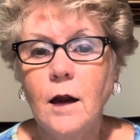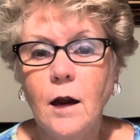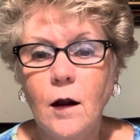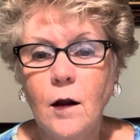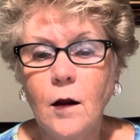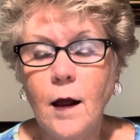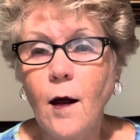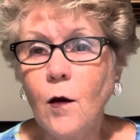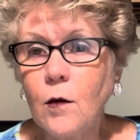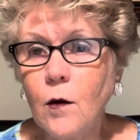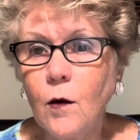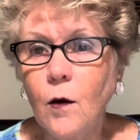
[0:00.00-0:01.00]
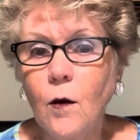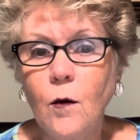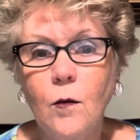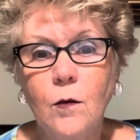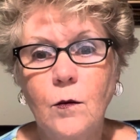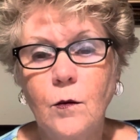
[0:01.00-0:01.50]

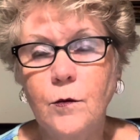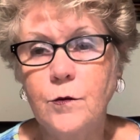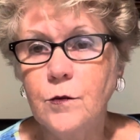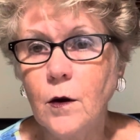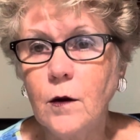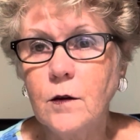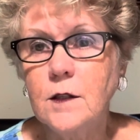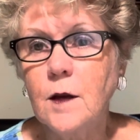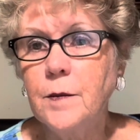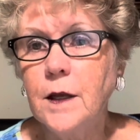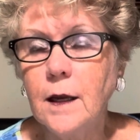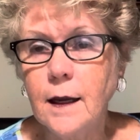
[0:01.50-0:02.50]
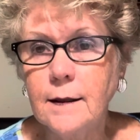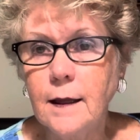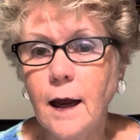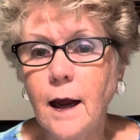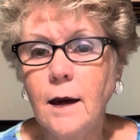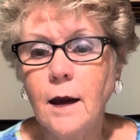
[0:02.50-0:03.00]
alcohol or drugs, something like
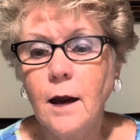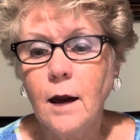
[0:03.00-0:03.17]
that,